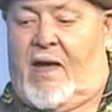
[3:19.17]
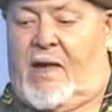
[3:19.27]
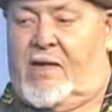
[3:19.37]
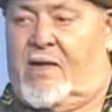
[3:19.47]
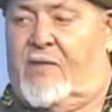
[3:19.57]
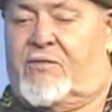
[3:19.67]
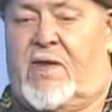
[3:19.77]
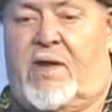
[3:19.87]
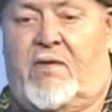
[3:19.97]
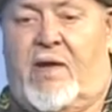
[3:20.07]
I'd love
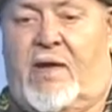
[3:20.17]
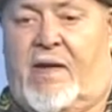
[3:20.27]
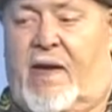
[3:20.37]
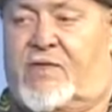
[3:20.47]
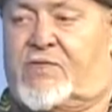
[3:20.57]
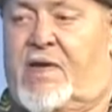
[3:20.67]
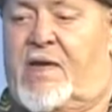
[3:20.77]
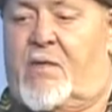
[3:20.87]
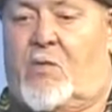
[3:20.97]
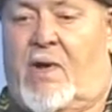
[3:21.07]
to hear that guy
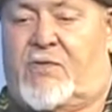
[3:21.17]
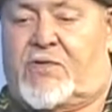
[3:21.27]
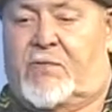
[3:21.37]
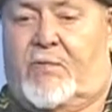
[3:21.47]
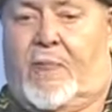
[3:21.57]
sing and watch him.